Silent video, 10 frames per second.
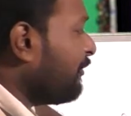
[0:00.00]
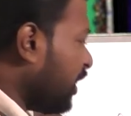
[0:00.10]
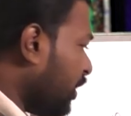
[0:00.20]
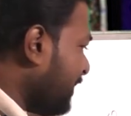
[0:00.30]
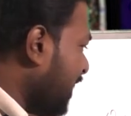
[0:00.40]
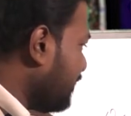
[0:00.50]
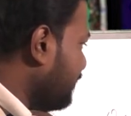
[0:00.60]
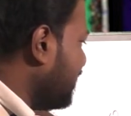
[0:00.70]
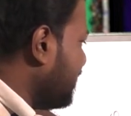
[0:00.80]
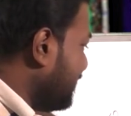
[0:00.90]
weight of the
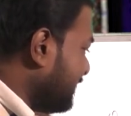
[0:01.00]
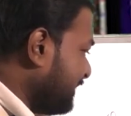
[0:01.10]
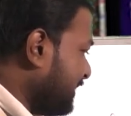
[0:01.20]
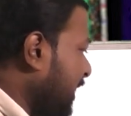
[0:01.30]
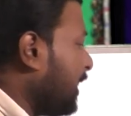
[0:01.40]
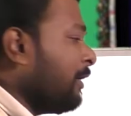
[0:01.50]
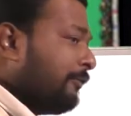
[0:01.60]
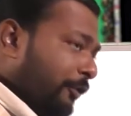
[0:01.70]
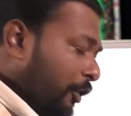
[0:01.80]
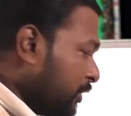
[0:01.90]
liquid. This is the
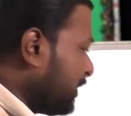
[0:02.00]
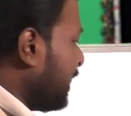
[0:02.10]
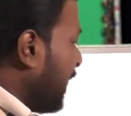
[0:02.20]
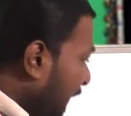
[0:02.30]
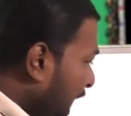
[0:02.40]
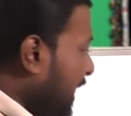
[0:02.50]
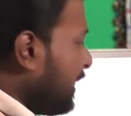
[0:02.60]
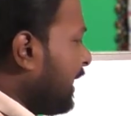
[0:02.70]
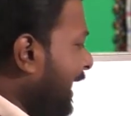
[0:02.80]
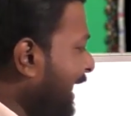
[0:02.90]
force
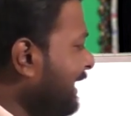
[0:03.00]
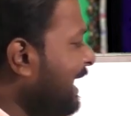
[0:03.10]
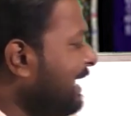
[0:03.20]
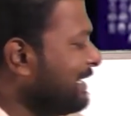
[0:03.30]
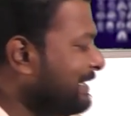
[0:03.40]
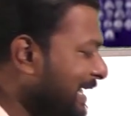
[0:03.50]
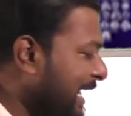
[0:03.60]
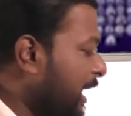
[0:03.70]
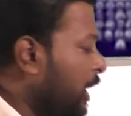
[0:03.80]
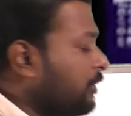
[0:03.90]
and area is
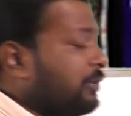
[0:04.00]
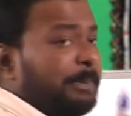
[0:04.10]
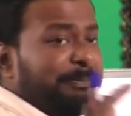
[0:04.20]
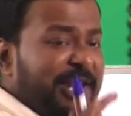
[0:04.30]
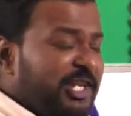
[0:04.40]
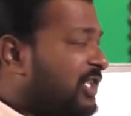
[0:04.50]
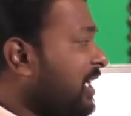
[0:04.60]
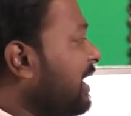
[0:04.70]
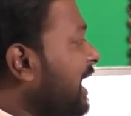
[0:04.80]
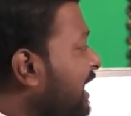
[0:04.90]
A. So the
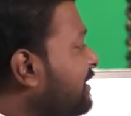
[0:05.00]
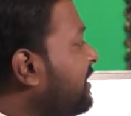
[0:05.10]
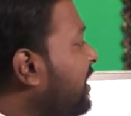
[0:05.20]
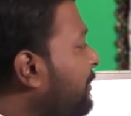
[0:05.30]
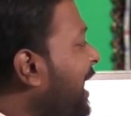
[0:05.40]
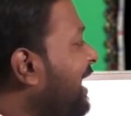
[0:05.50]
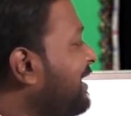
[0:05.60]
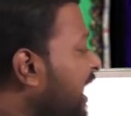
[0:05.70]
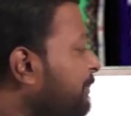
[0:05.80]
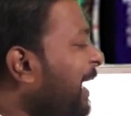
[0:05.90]
pressure exerted by
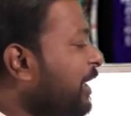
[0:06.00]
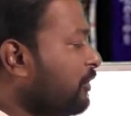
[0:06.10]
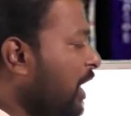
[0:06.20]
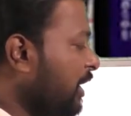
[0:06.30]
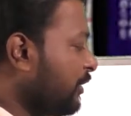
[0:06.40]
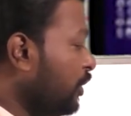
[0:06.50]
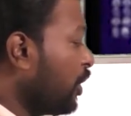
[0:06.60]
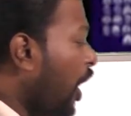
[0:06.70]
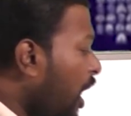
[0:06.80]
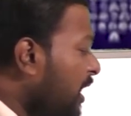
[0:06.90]
that particular liquid
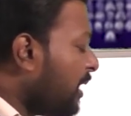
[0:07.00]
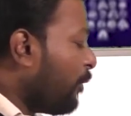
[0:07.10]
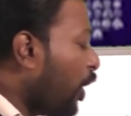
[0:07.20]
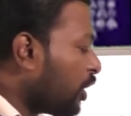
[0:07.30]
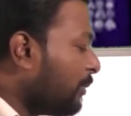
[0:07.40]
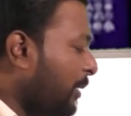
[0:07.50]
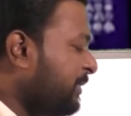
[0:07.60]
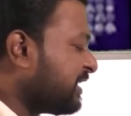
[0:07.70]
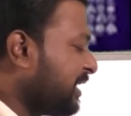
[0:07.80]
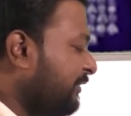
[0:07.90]
on the bottom of
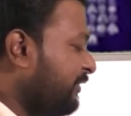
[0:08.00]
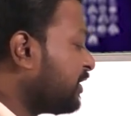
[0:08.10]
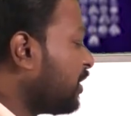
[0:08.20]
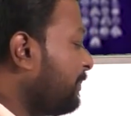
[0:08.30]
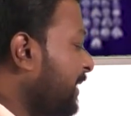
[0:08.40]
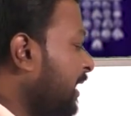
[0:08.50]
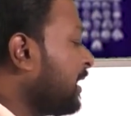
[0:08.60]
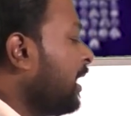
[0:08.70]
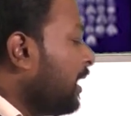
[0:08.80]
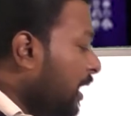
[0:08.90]
the surface of that
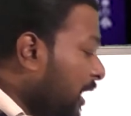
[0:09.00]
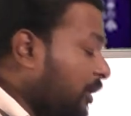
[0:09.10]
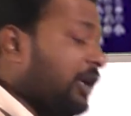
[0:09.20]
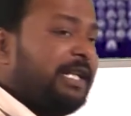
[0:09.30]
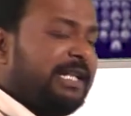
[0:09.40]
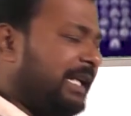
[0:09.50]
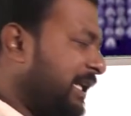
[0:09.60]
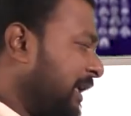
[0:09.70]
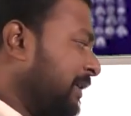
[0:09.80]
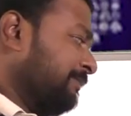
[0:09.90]

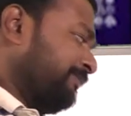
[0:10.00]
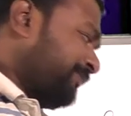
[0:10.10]
container